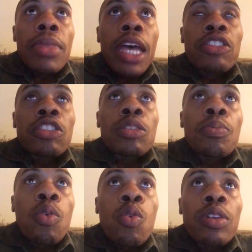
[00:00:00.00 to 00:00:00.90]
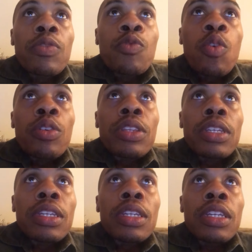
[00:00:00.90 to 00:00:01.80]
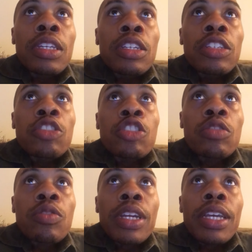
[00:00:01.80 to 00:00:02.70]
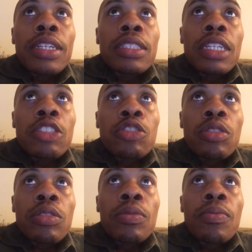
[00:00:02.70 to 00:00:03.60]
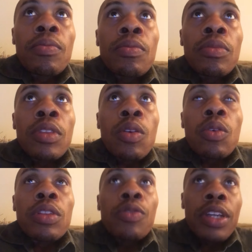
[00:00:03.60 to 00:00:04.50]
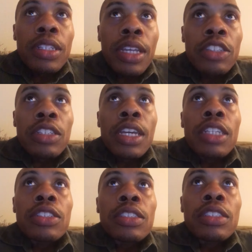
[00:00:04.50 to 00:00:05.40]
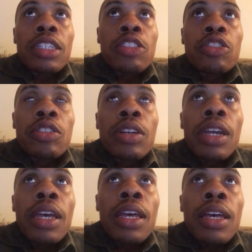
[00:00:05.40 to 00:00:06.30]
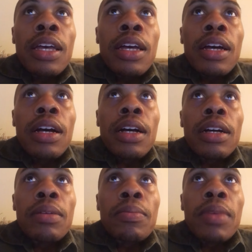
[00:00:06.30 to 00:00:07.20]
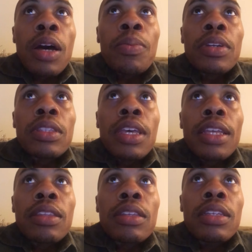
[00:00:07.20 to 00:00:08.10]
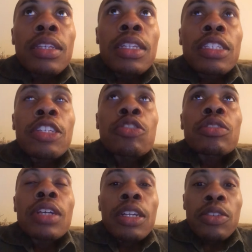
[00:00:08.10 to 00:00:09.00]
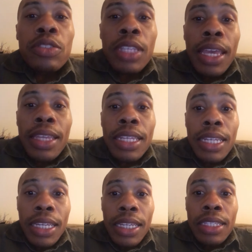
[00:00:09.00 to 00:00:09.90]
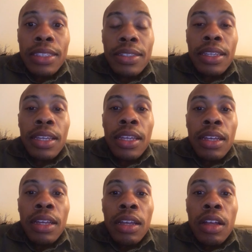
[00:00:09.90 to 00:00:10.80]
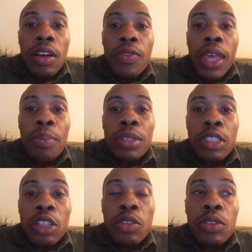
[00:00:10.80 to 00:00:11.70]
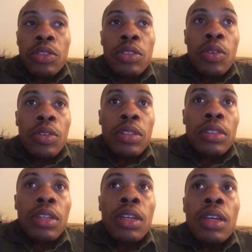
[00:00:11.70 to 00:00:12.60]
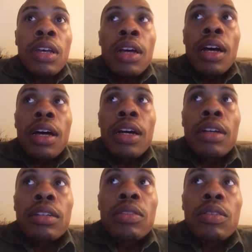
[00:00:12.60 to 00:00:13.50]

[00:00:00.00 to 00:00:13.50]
as a support for the general ed teacher or the regular education teacher, helping that teacher to understand the needs of that particular student, uh,